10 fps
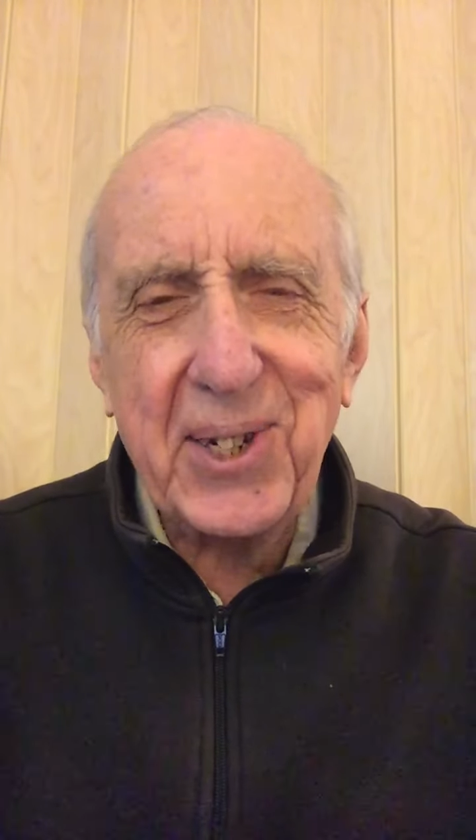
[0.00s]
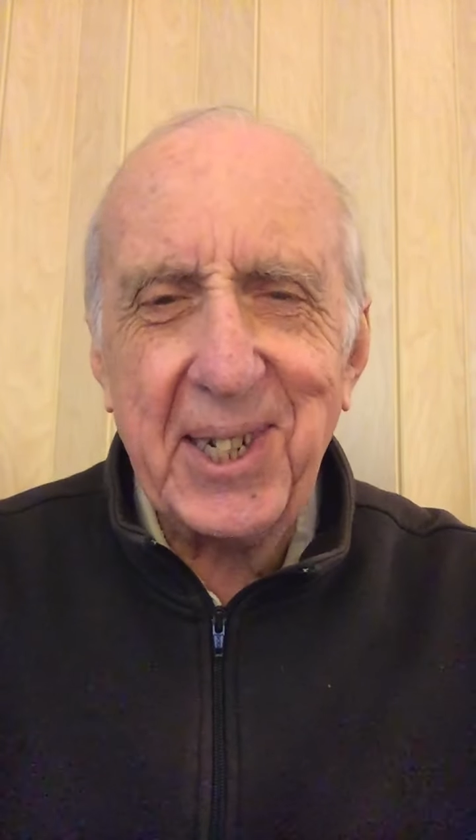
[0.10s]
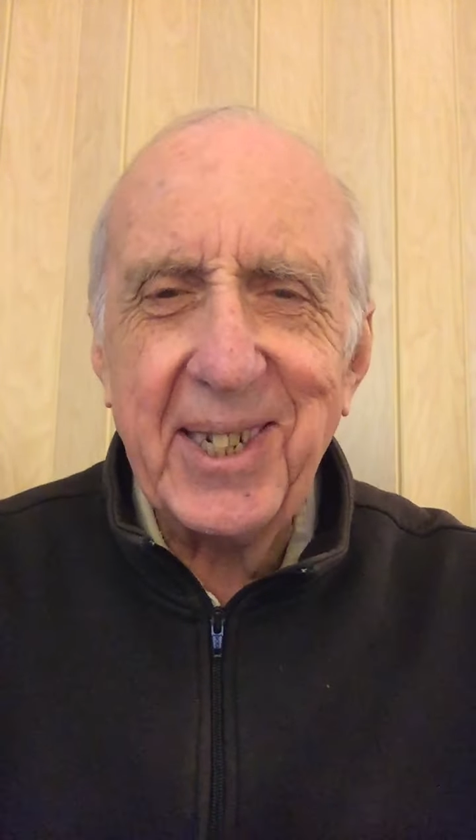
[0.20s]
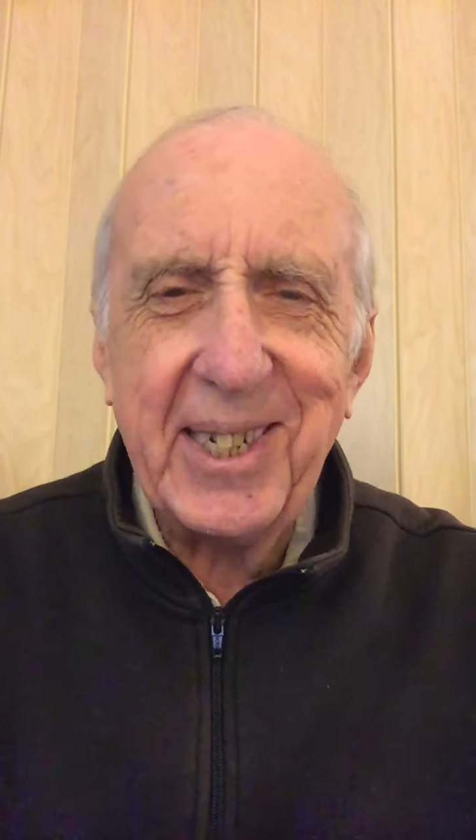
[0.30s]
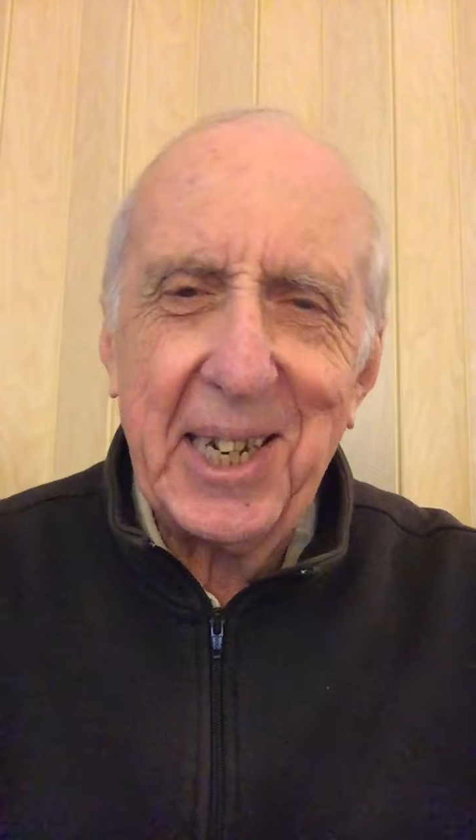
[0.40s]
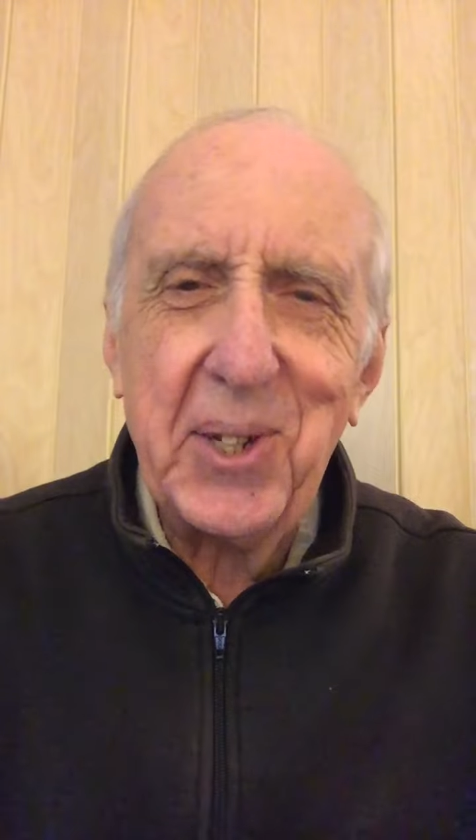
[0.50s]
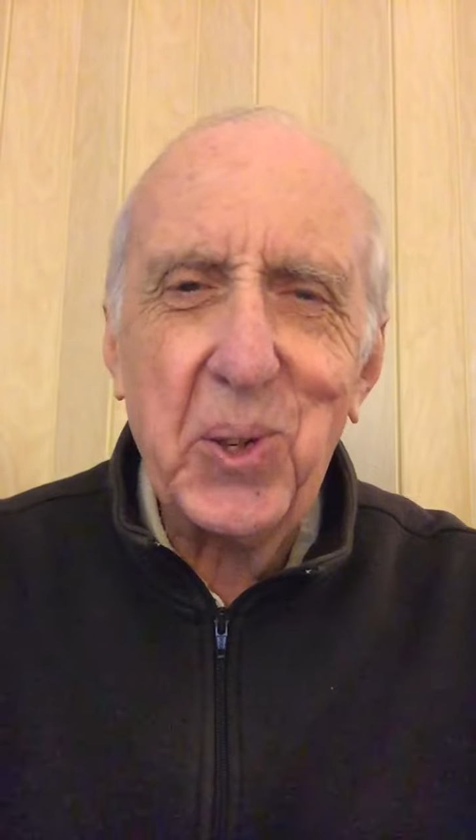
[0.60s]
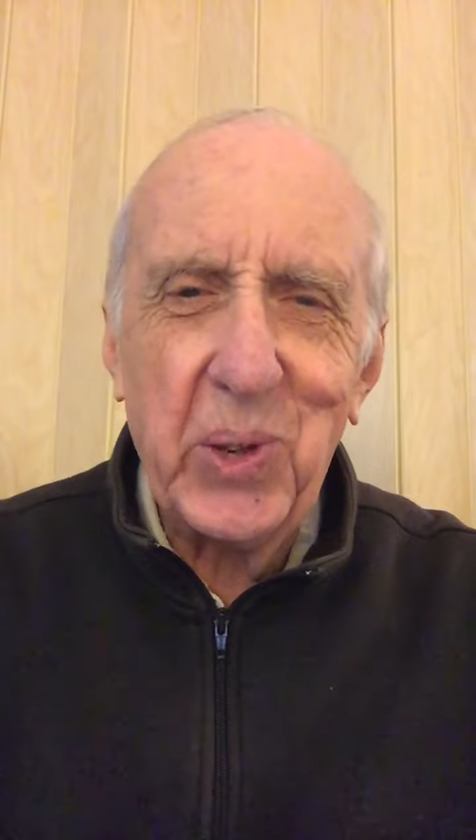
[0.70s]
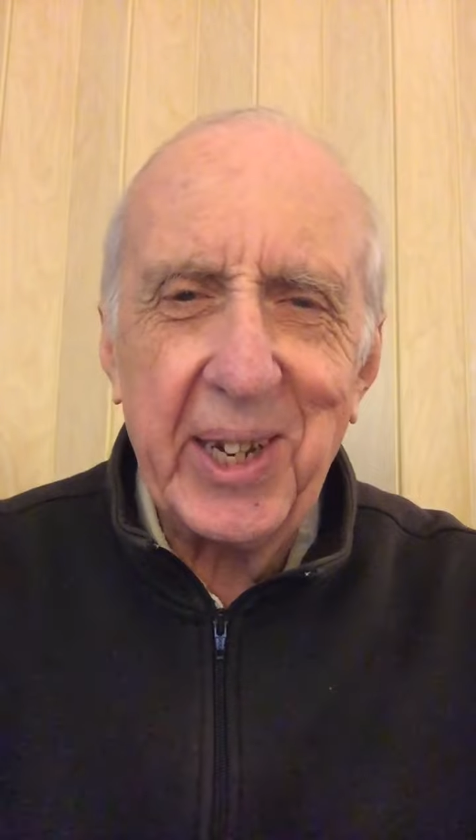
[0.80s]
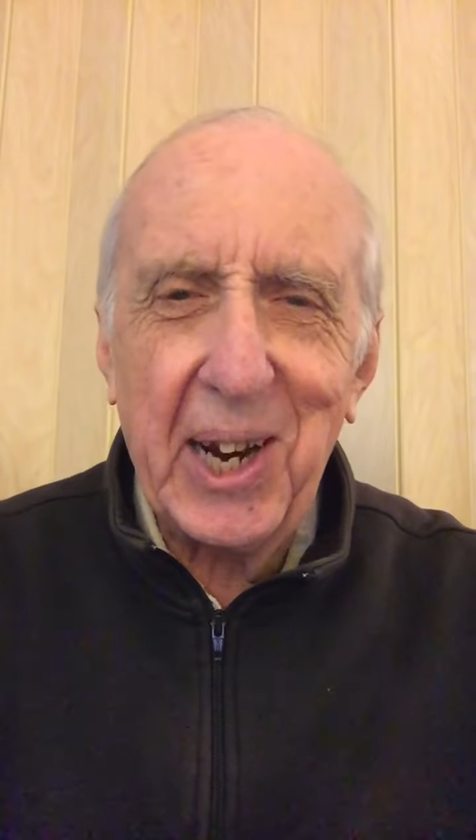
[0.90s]

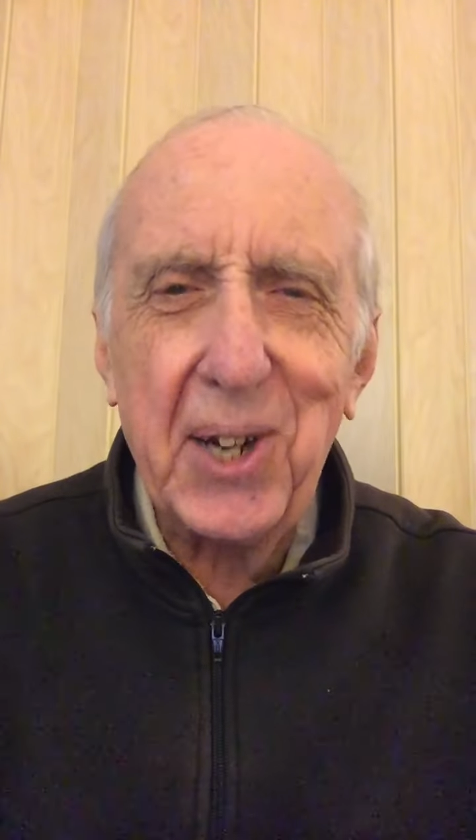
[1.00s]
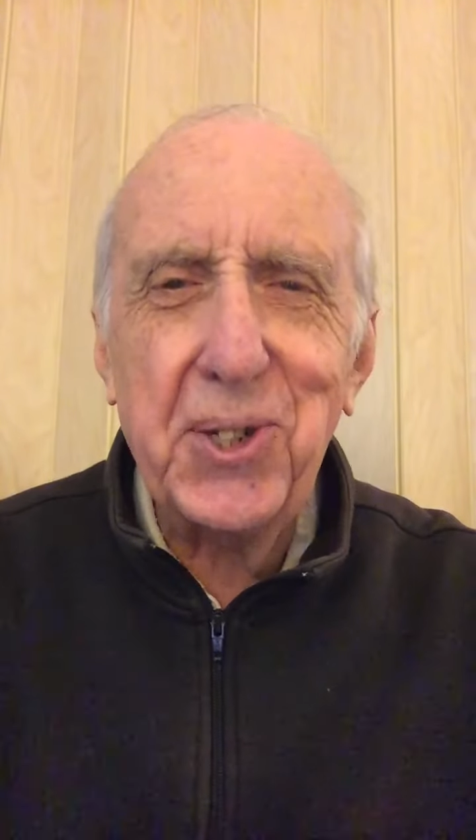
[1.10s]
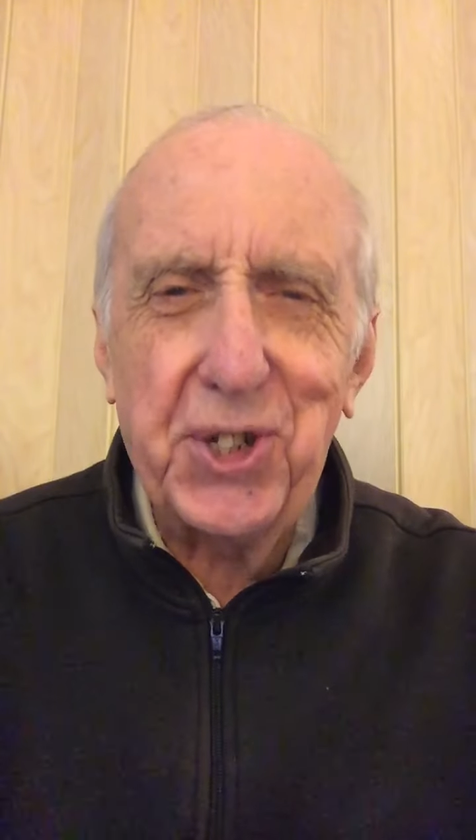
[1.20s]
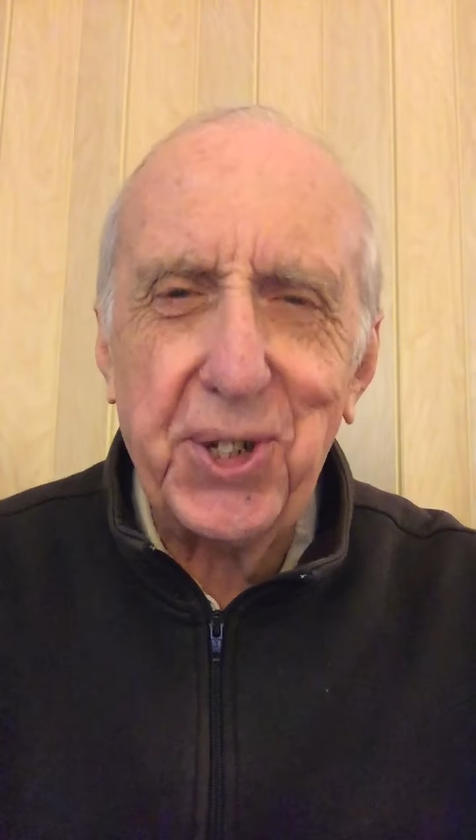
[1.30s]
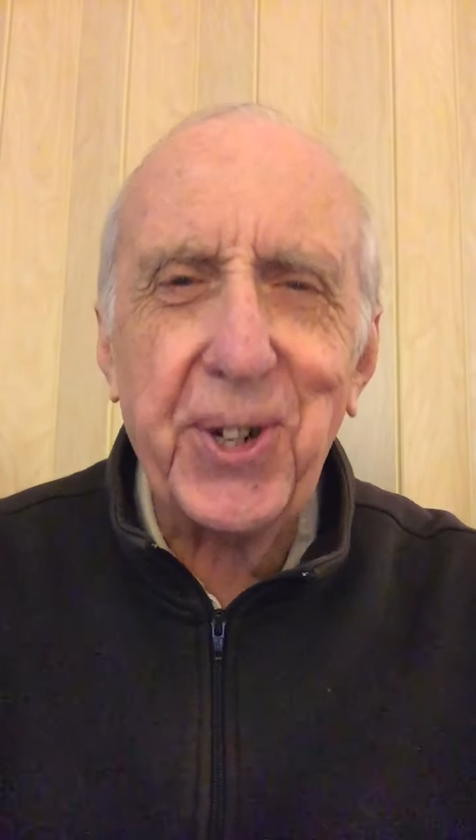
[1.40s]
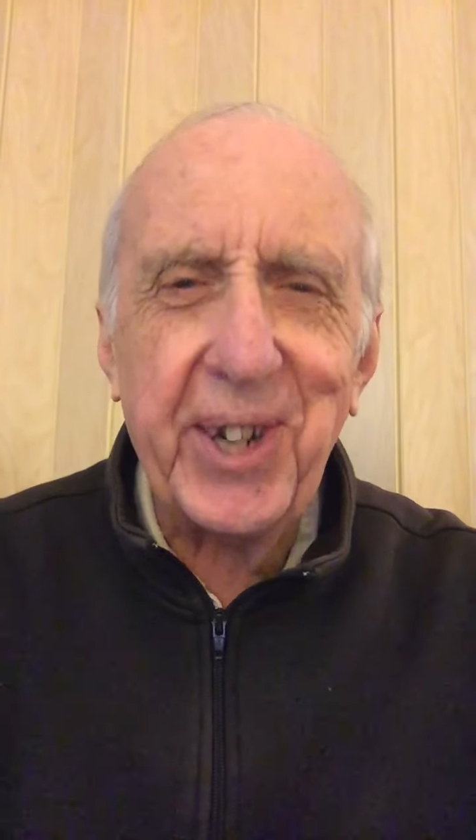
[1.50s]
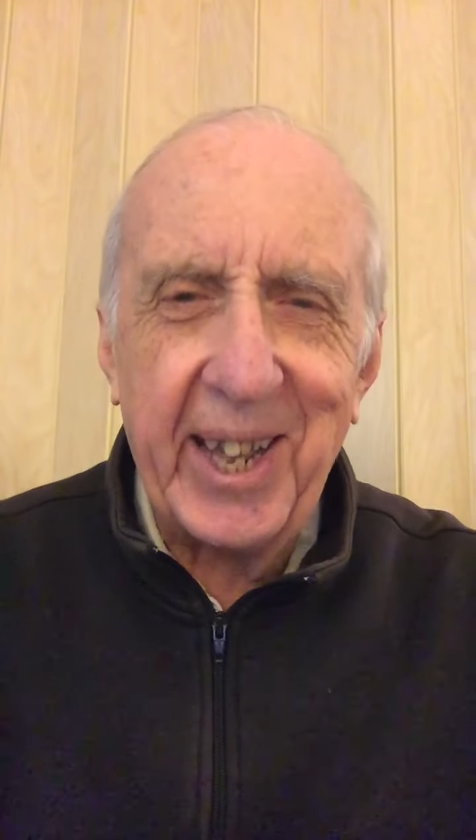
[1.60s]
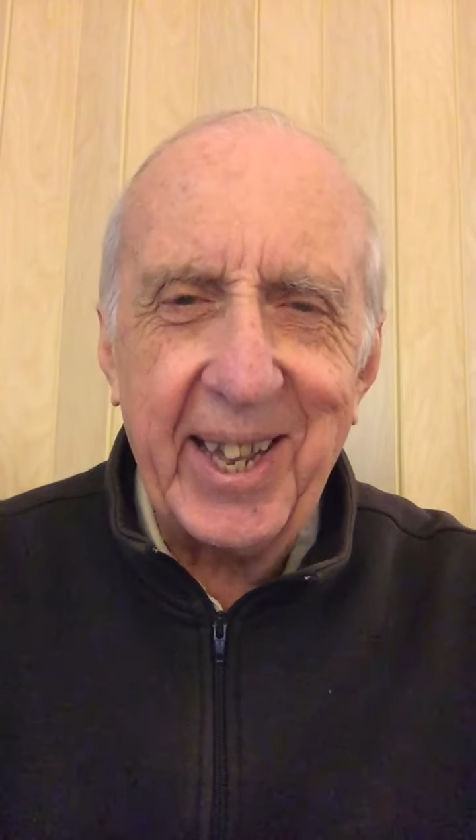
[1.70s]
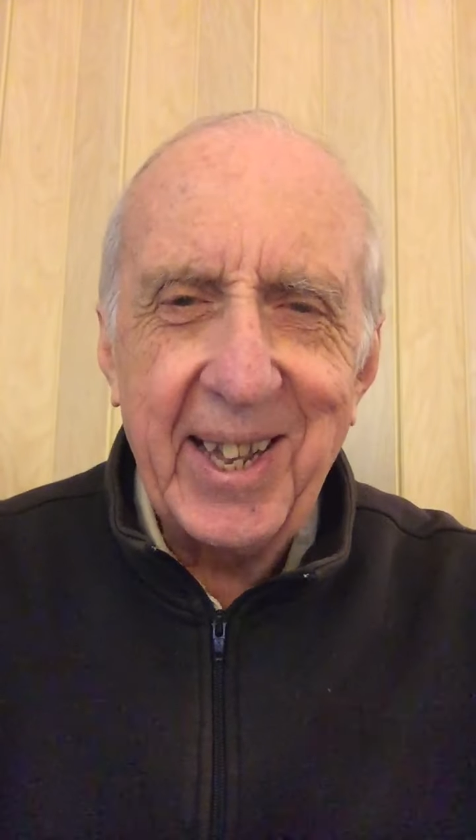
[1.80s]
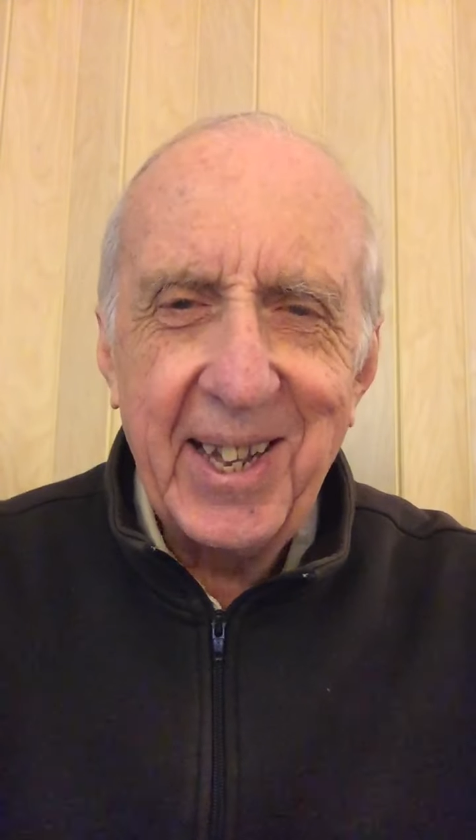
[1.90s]
continuing our
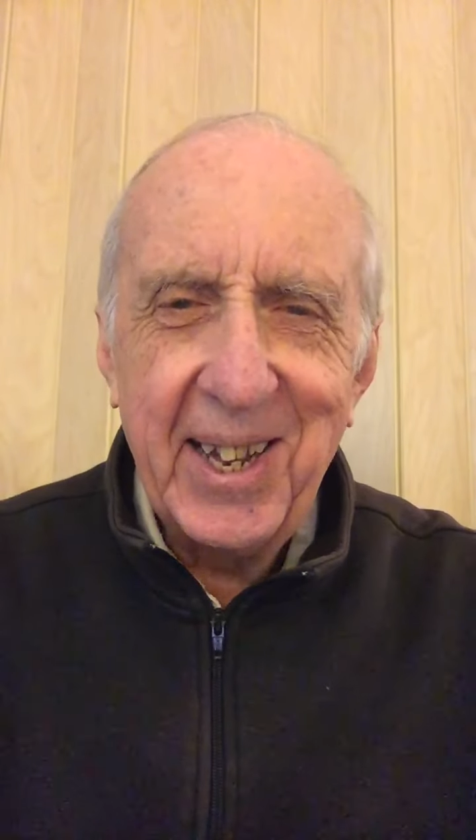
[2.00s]
journey